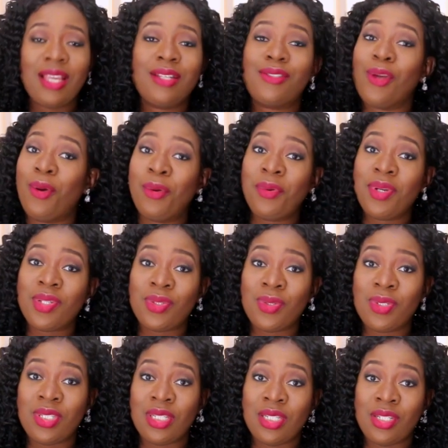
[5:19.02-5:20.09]
It's always
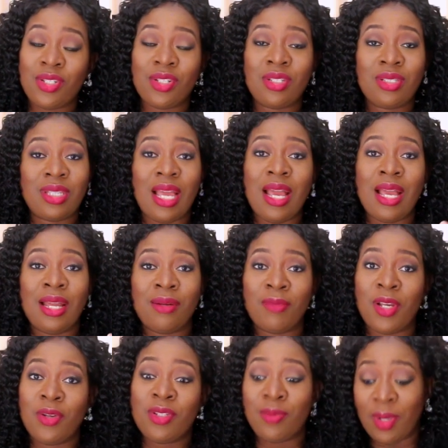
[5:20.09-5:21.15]
so delicious, and
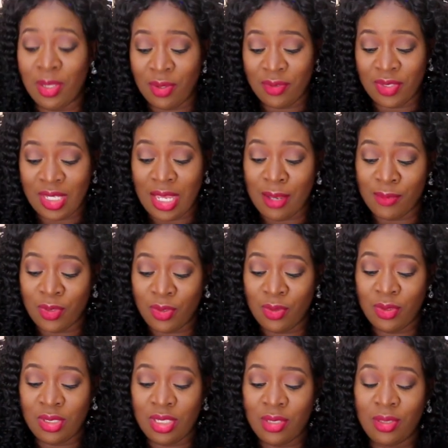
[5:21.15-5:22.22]
my husband loves yam,
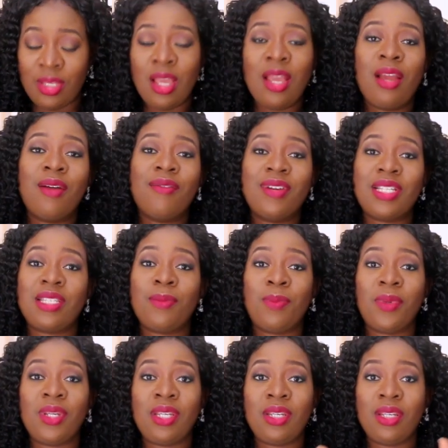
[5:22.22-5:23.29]
so this
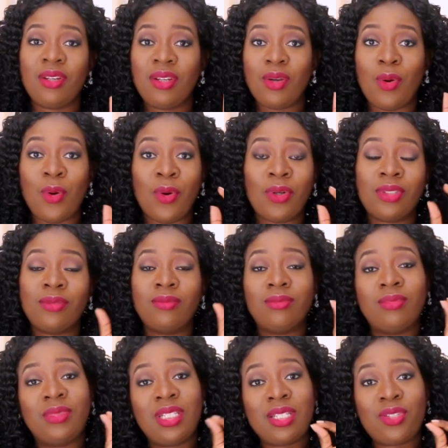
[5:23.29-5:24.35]
recipe or
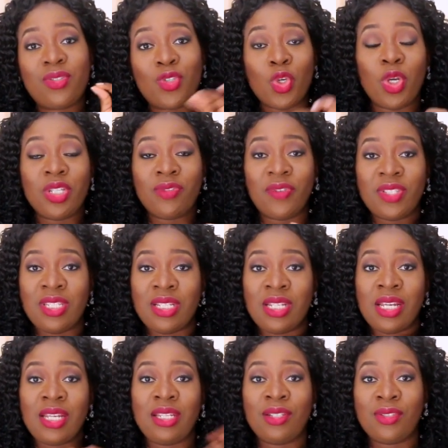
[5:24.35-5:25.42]
this choice for
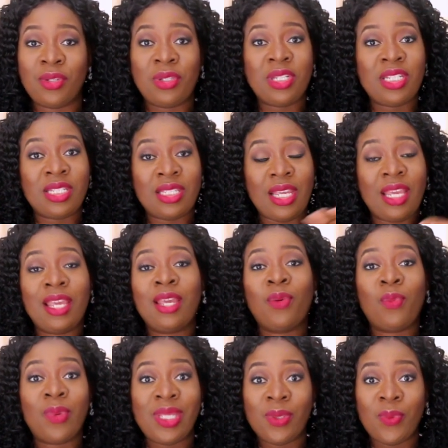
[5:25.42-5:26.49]
dinner is always a
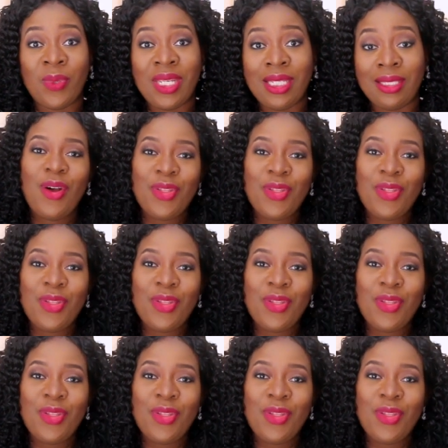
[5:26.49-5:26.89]
win-win.